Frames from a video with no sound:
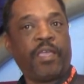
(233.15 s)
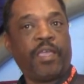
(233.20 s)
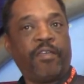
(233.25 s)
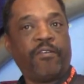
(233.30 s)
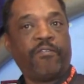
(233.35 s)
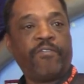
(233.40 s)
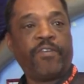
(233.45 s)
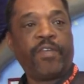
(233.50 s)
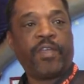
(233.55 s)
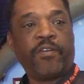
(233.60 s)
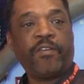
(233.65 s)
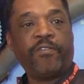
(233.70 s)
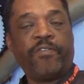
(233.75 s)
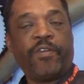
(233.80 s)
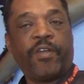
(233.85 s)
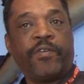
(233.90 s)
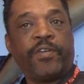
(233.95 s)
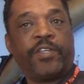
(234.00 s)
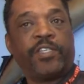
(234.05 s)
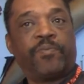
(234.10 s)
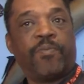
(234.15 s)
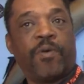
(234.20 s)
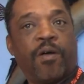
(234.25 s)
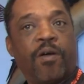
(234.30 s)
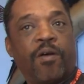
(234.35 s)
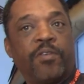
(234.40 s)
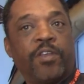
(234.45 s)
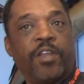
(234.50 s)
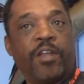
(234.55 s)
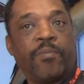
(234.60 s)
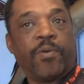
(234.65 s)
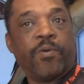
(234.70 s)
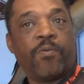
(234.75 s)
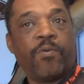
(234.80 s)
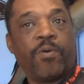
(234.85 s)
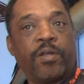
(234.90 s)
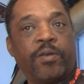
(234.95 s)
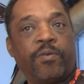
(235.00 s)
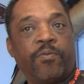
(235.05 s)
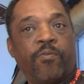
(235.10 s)
a very small number
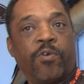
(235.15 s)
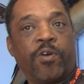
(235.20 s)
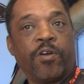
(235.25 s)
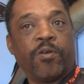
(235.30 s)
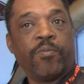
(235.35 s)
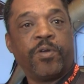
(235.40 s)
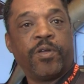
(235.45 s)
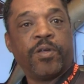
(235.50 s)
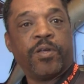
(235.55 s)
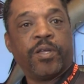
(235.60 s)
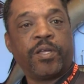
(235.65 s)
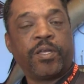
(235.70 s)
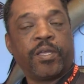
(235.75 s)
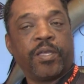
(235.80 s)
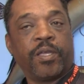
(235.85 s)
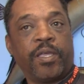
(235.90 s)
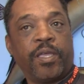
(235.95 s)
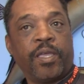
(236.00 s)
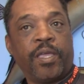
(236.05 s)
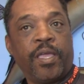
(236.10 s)
1 worm hook,